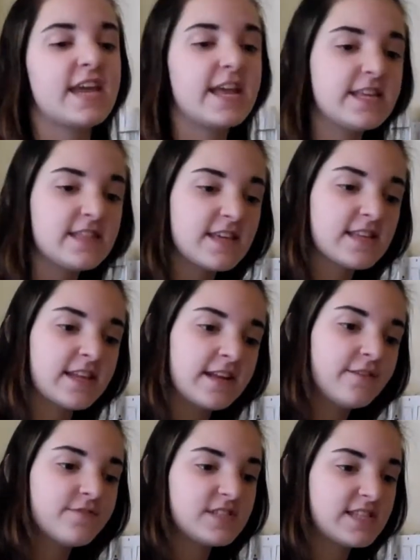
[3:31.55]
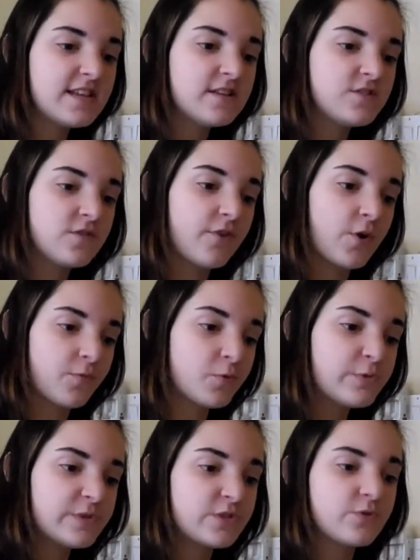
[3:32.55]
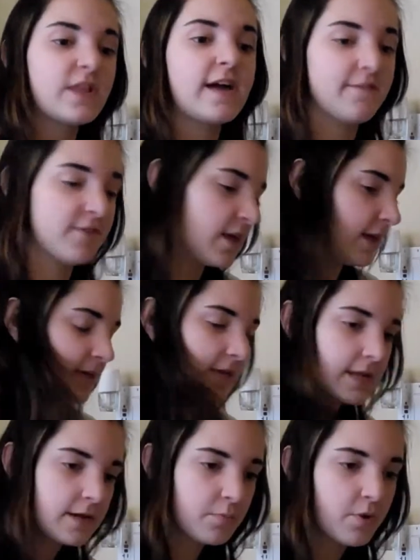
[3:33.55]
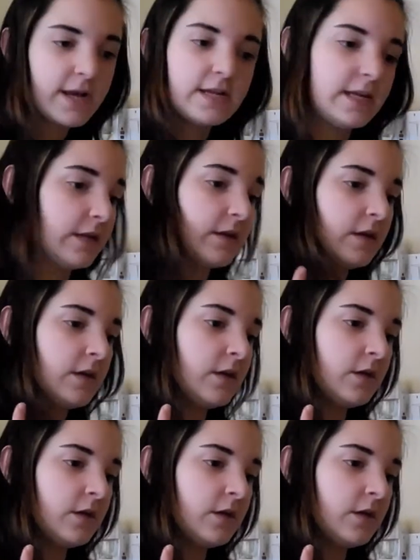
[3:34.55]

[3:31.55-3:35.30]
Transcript: Anything that I have stated so far ruins your life. Getting pregnant,